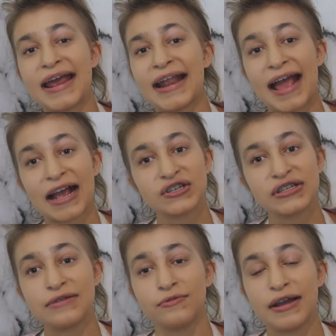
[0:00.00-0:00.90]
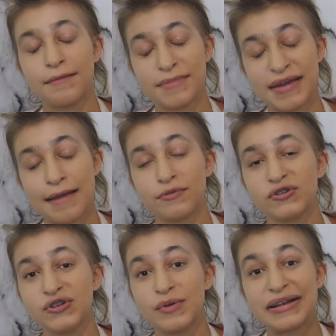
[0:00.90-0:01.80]
and I actually will be able
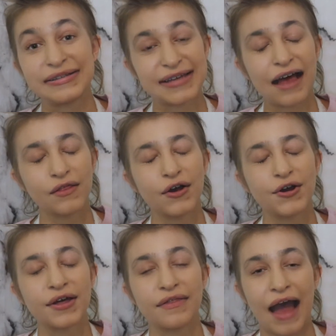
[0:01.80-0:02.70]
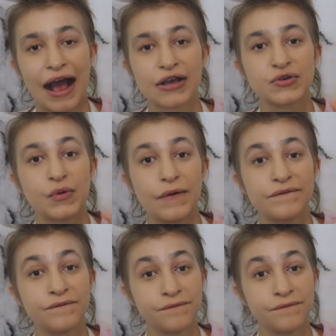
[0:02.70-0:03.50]
to download the actual